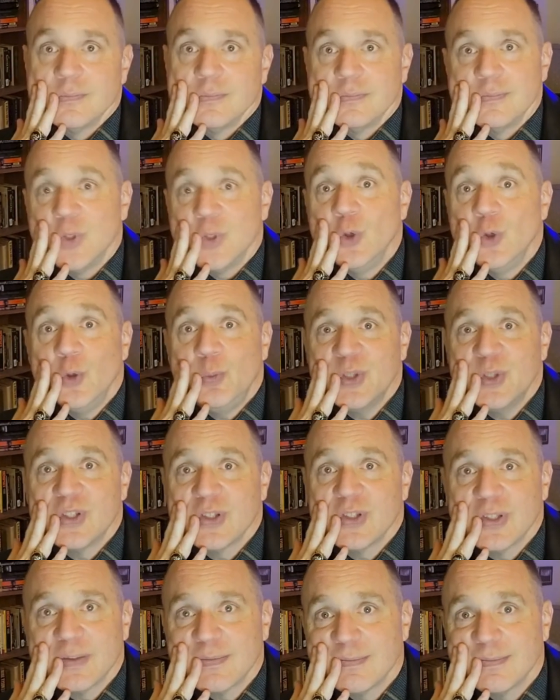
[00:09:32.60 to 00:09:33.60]

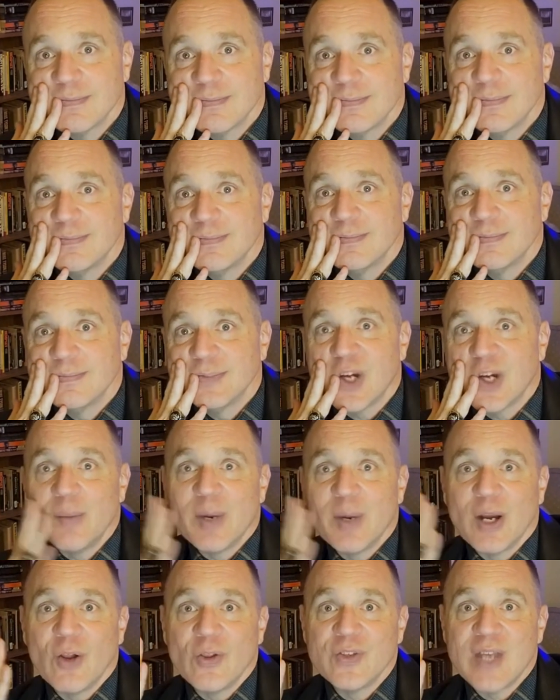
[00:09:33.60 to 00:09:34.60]
Oops. Sorry
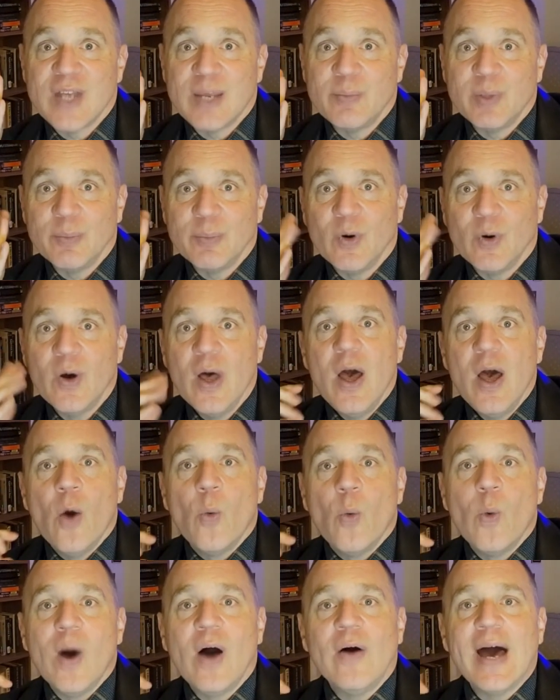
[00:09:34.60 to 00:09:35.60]
about all those dead people.
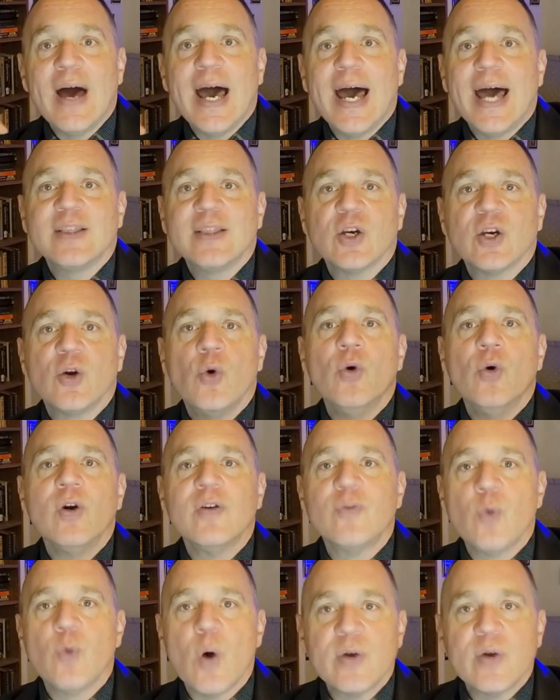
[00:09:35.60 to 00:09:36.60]
Well, at the core of
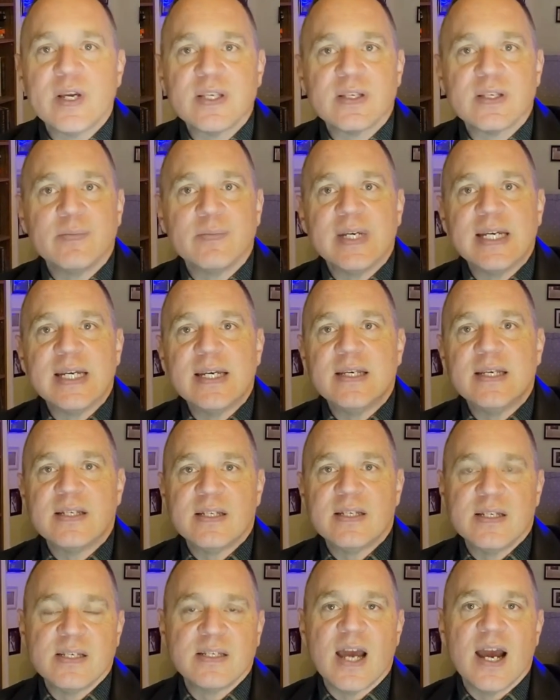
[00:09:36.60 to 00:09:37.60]
wokeism is a
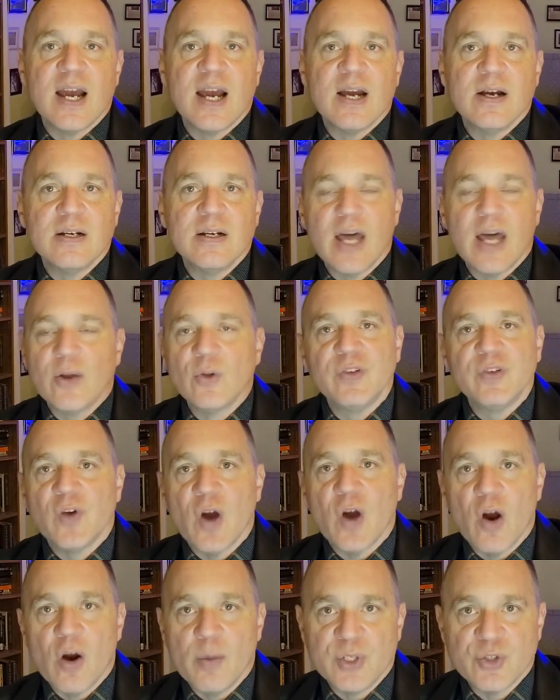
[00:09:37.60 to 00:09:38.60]
desire not only for
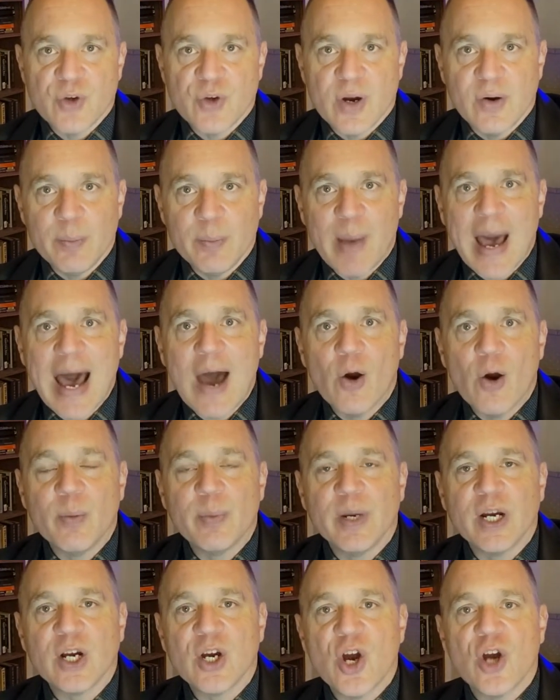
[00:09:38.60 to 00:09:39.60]
arbitrary power, but
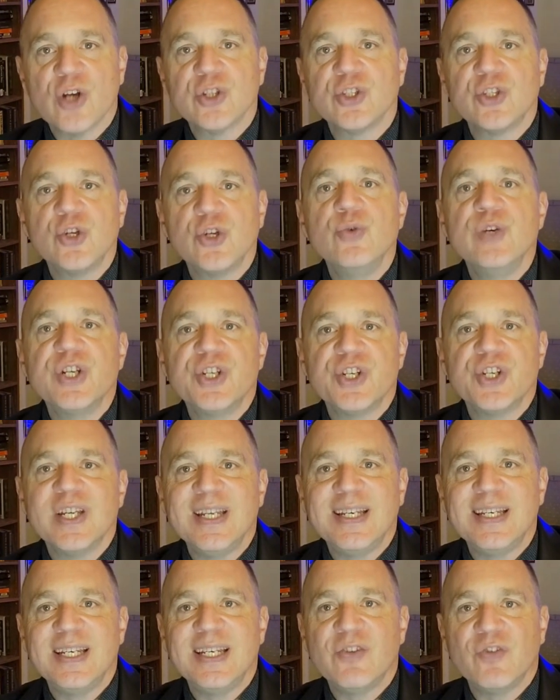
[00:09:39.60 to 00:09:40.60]
a cartoonish
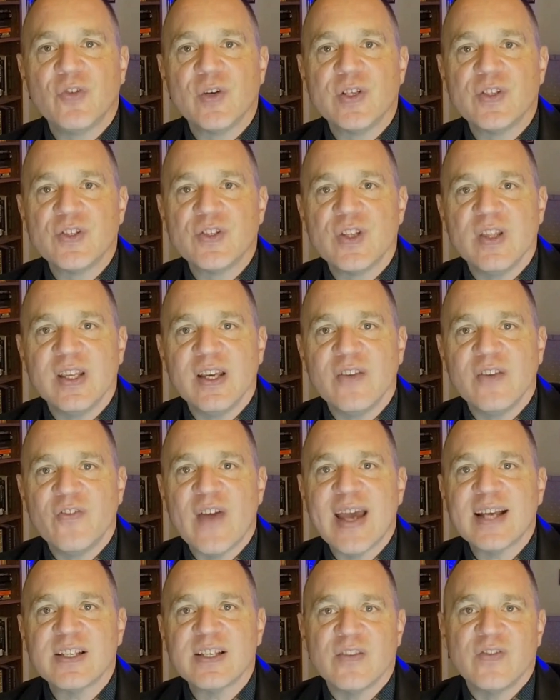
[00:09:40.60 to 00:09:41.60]
indifference to the
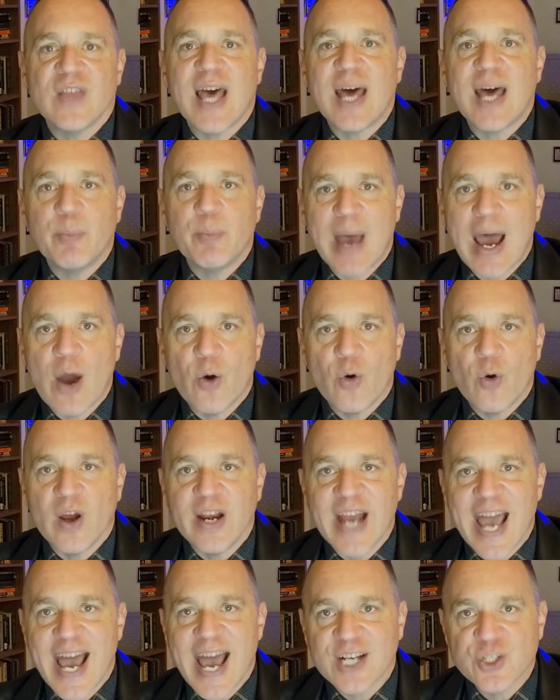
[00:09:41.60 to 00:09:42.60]
effects of that power on
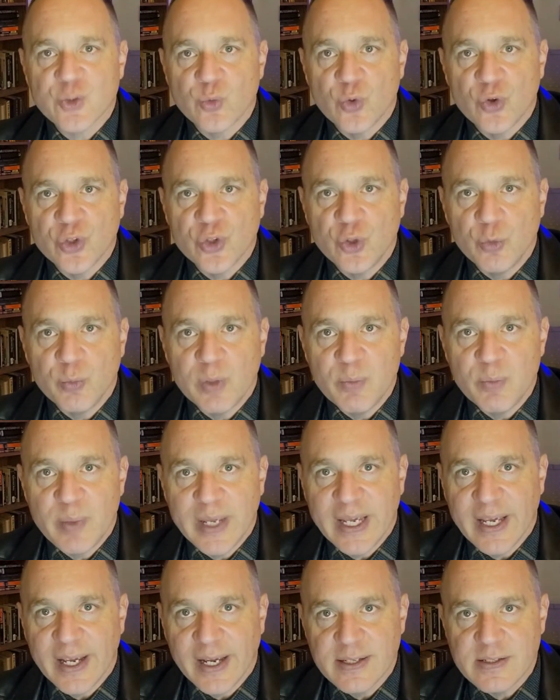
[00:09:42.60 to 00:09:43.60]
actual human
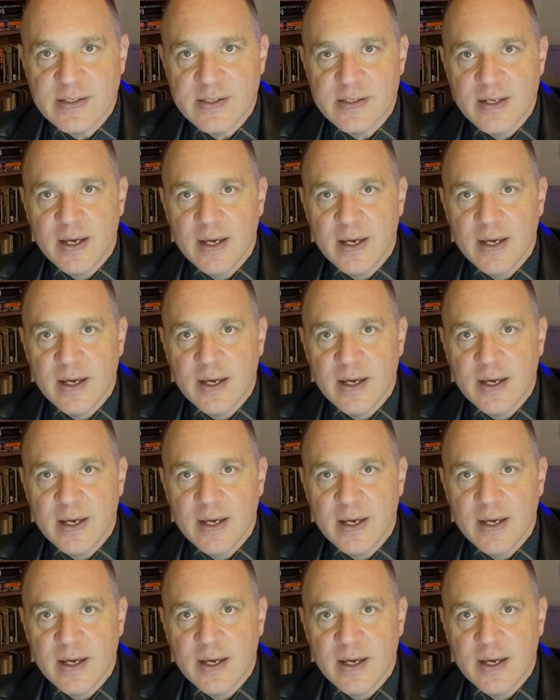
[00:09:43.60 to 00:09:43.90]
beings.